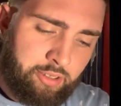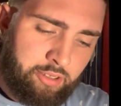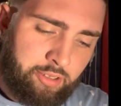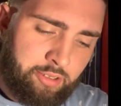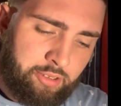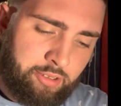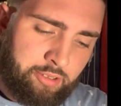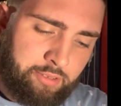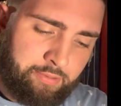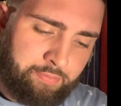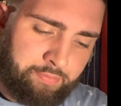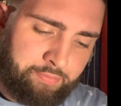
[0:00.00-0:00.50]

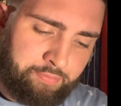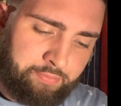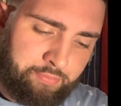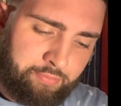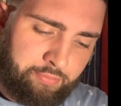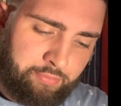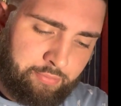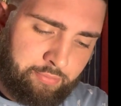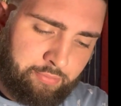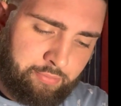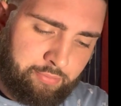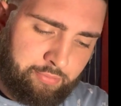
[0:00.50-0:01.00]

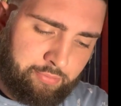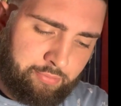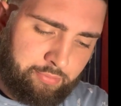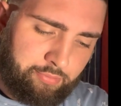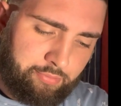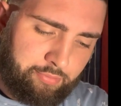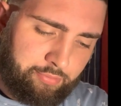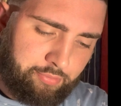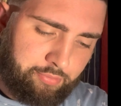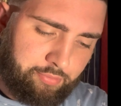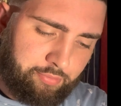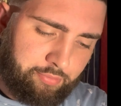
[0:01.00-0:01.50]

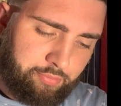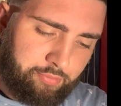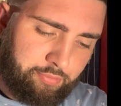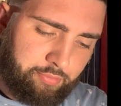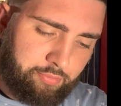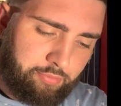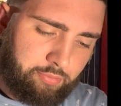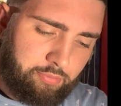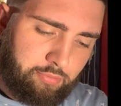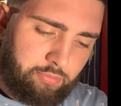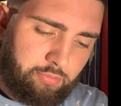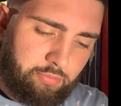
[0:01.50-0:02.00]

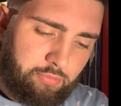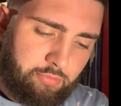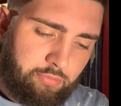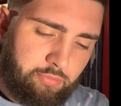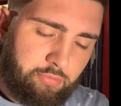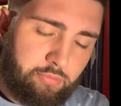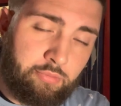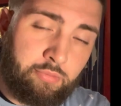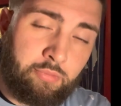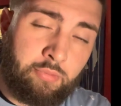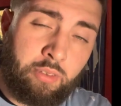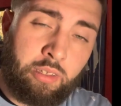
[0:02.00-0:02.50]

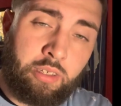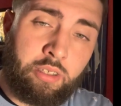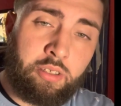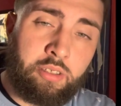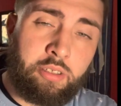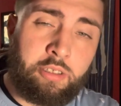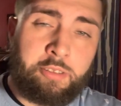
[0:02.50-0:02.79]
Nothing is said.